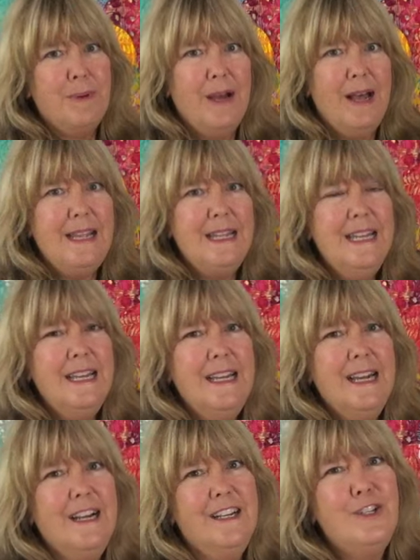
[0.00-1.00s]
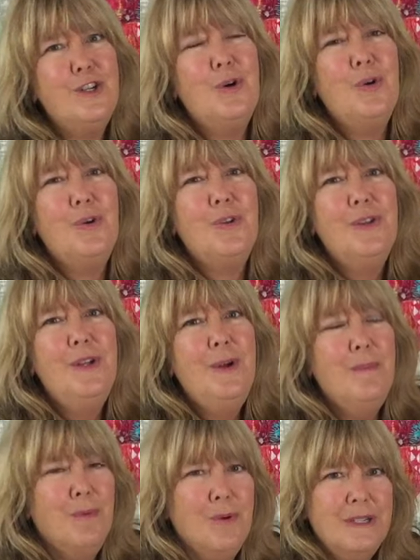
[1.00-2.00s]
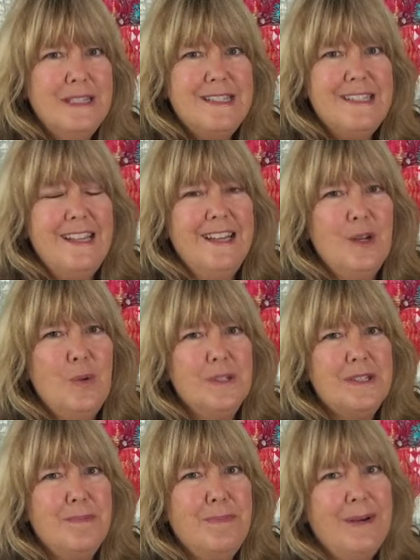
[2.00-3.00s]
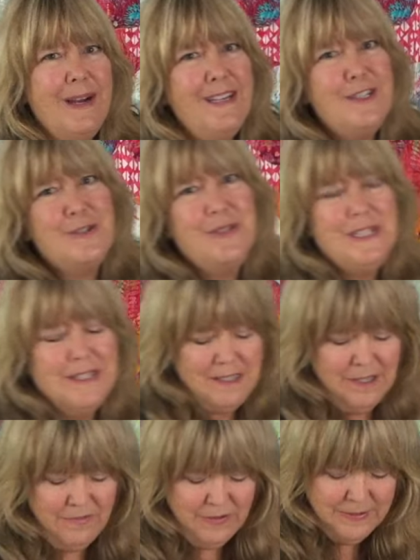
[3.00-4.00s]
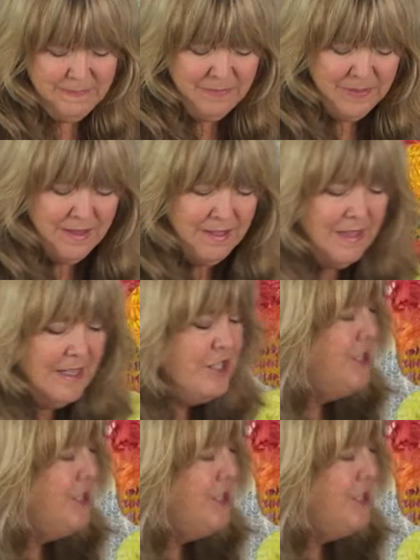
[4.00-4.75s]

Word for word: by uh, Nicole Morris and quilted by Teresa Silva, that